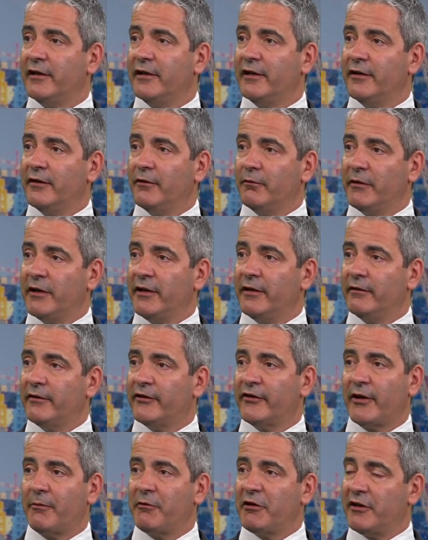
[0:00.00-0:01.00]
in
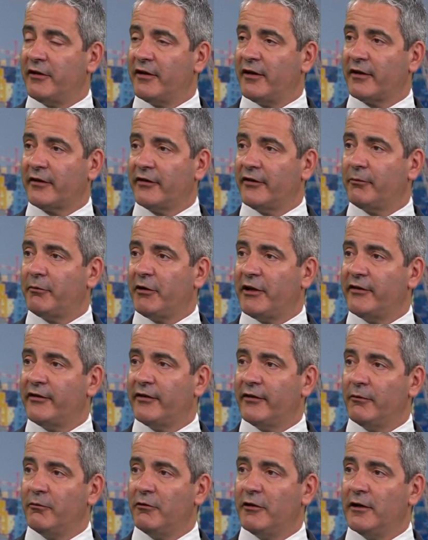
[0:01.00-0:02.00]
semiconductor space
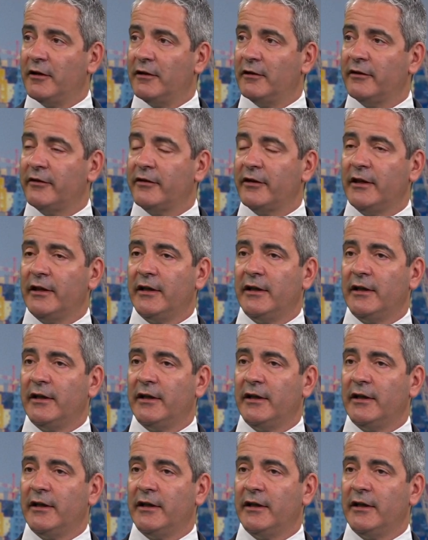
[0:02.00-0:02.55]
in the world.